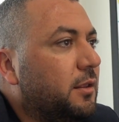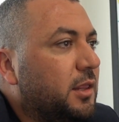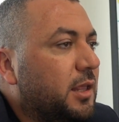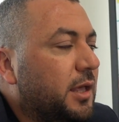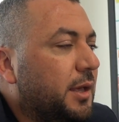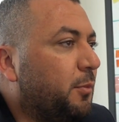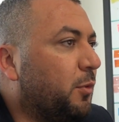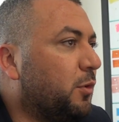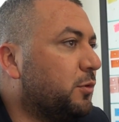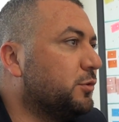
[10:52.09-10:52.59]

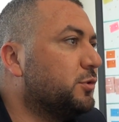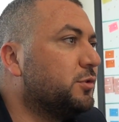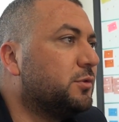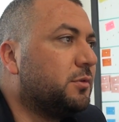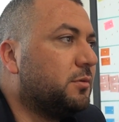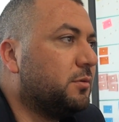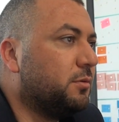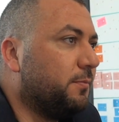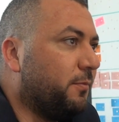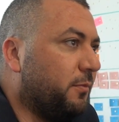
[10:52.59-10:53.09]
the most
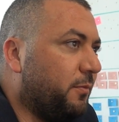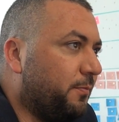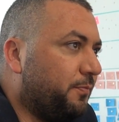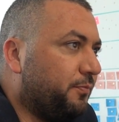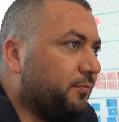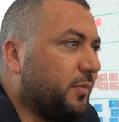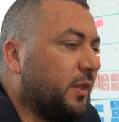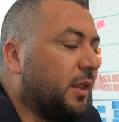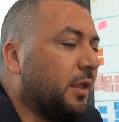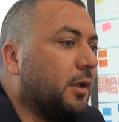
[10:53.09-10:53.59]

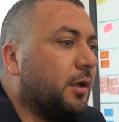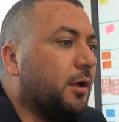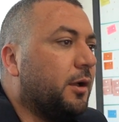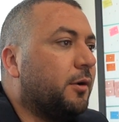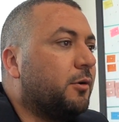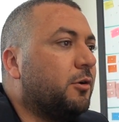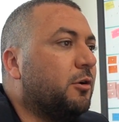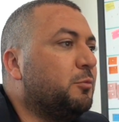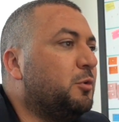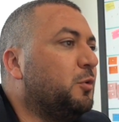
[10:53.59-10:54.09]

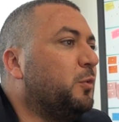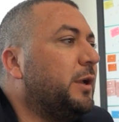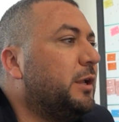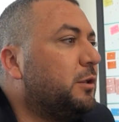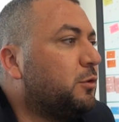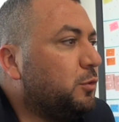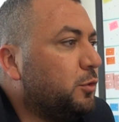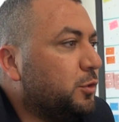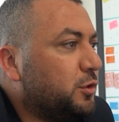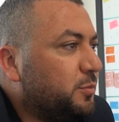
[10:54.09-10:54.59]
common way
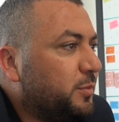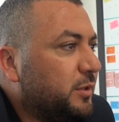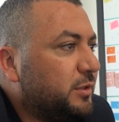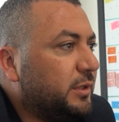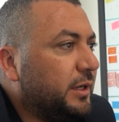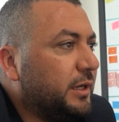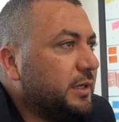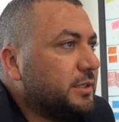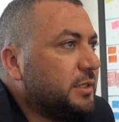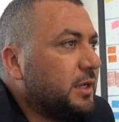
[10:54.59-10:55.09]
to use
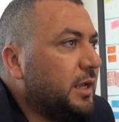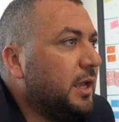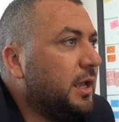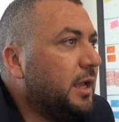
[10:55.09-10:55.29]
Bitrix.